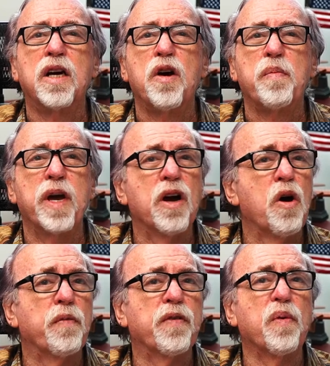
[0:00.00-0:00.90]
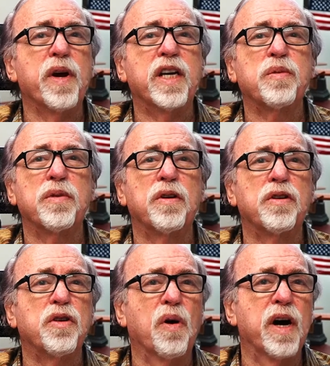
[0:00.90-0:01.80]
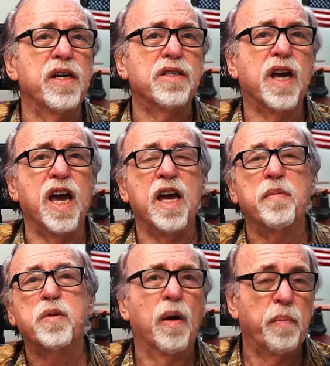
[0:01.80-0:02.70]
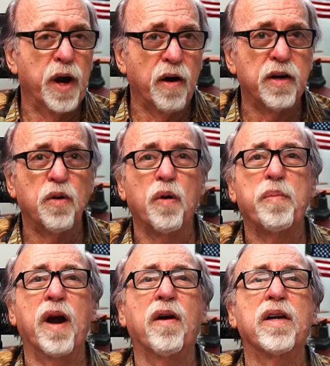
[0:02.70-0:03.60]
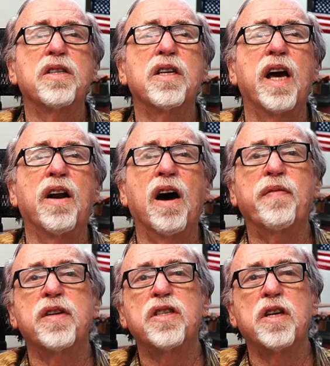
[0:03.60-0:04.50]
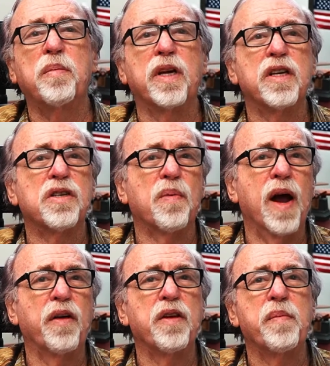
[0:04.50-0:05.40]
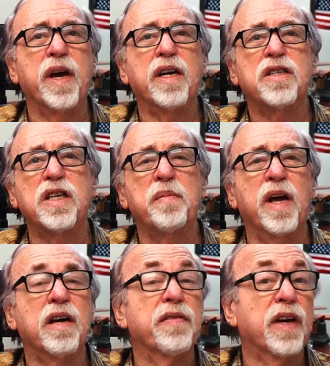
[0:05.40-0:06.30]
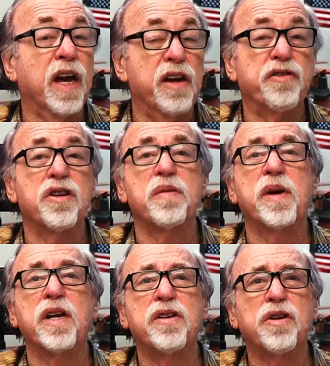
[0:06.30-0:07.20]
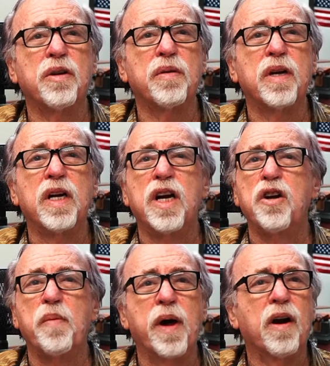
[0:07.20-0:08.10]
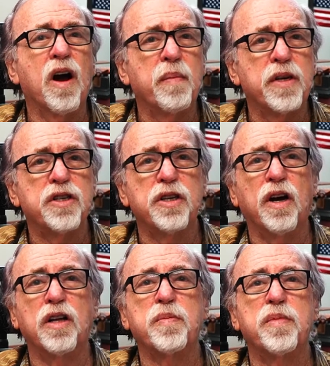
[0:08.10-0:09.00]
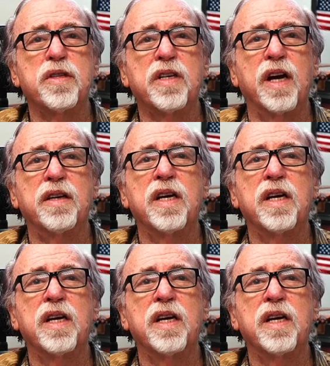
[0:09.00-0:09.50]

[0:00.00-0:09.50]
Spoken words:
Being home for weeks with their toys, games, a parent or parents, and often siblings around them make it seem like a vacation to many children, no matter how much adults present